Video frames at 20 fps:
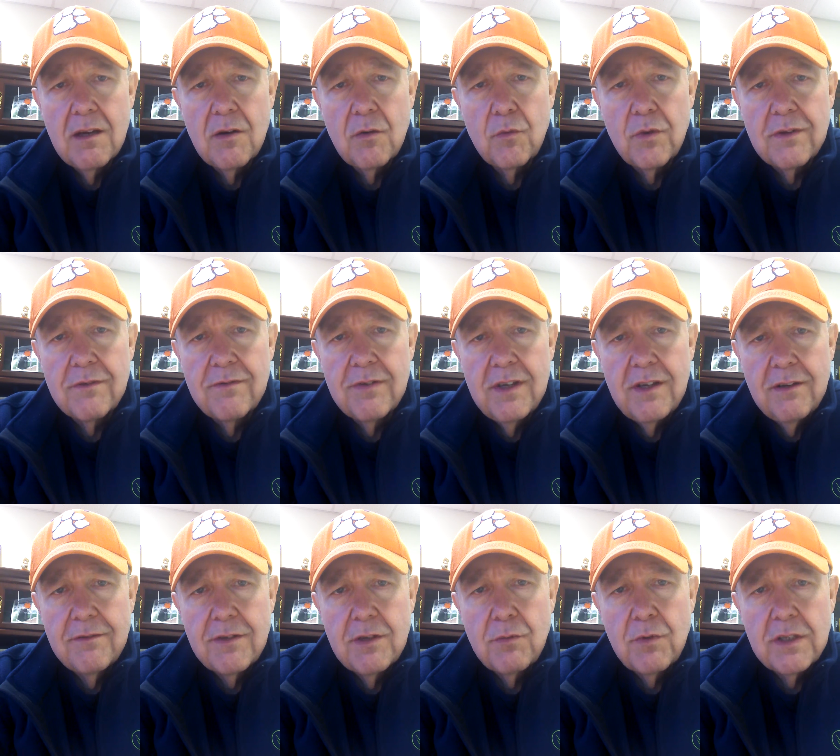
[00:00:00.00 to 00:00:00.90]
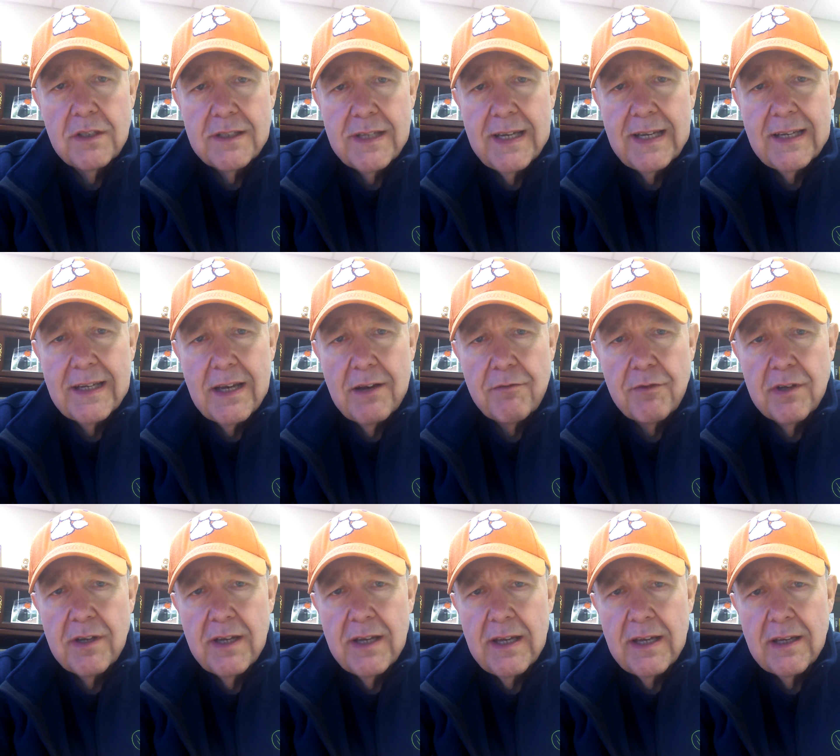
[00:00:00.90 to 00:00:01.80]
With Vive, you want to take it every
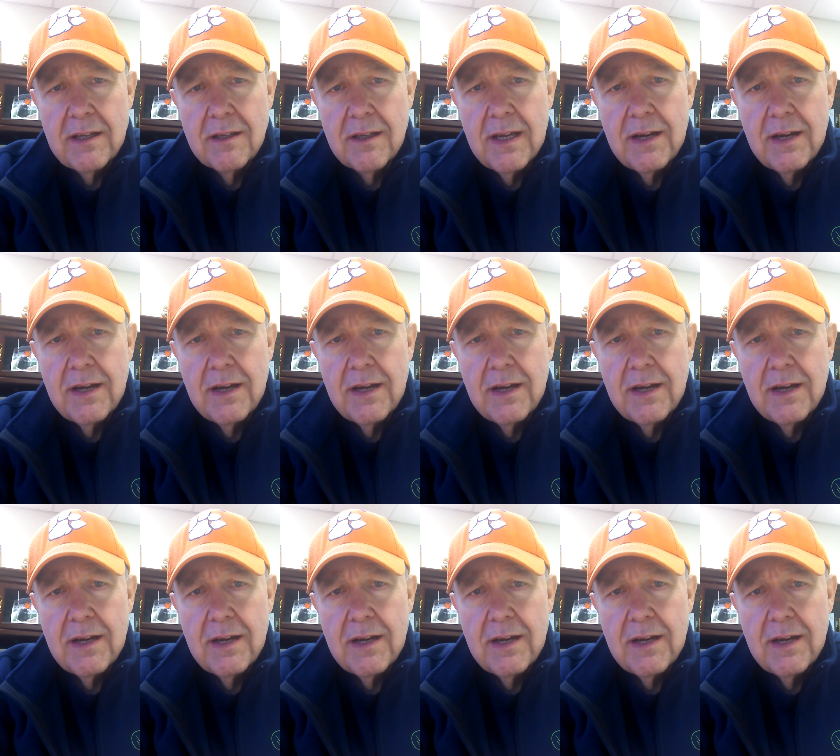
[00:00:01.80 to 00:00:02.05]
day.